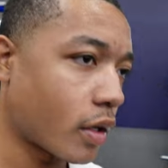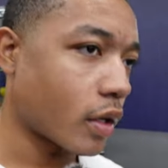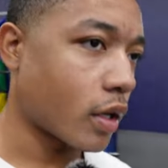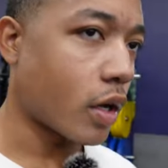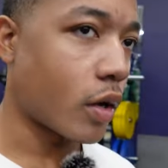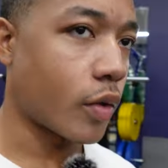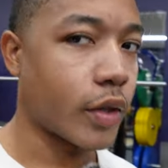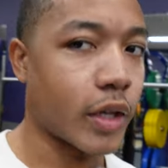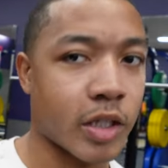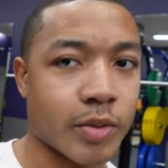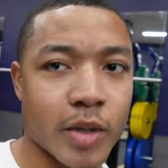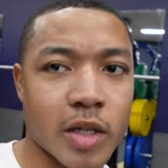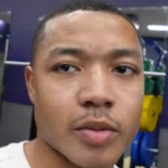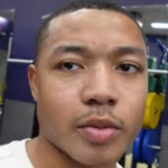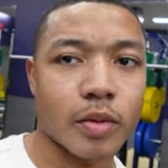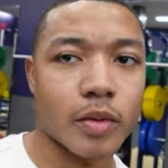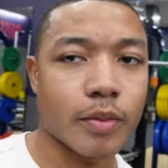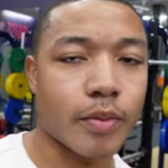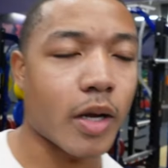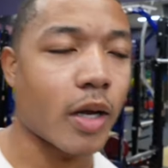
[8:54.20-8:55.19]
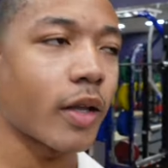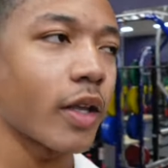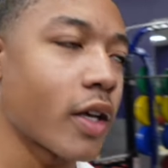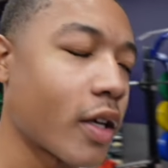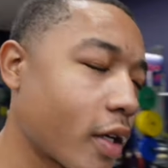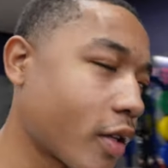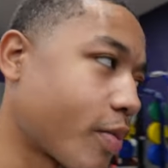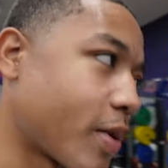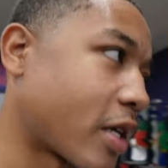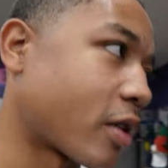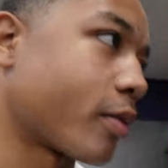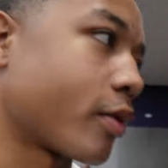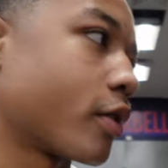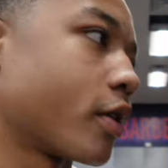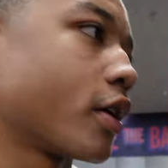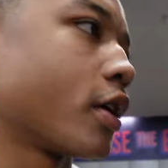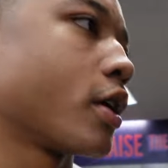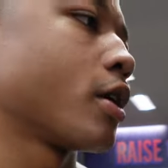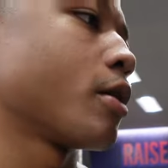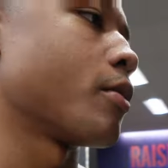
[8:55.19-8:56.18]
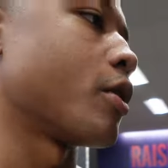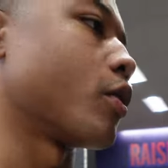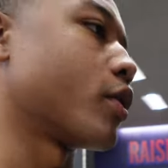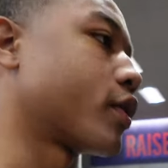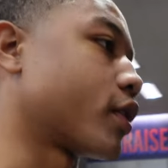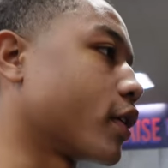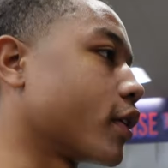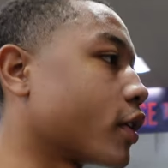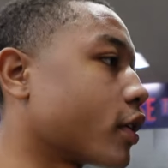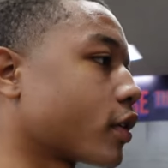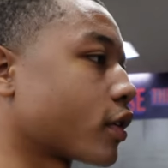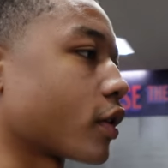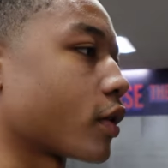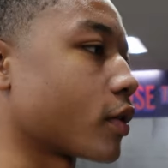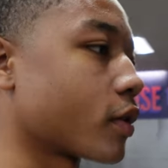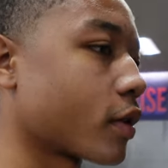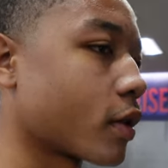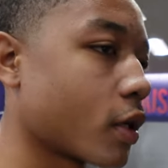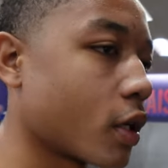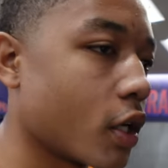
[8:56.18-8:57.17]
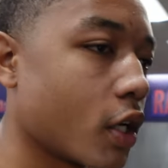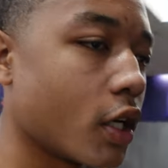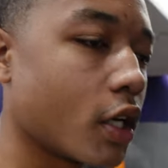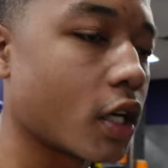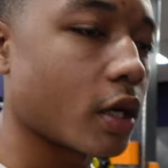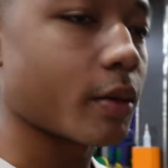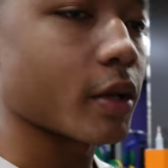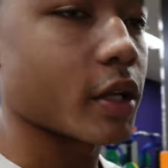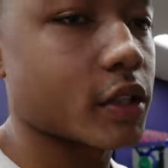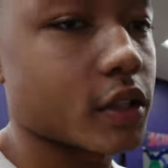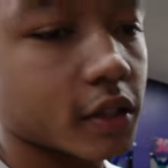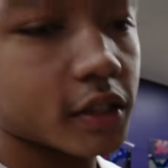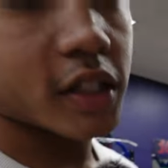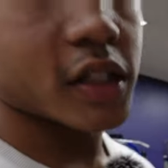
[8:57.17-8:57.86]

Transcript: I don't think that's possible. Probably, yeah, it's possible, but we'll see. So give me like 10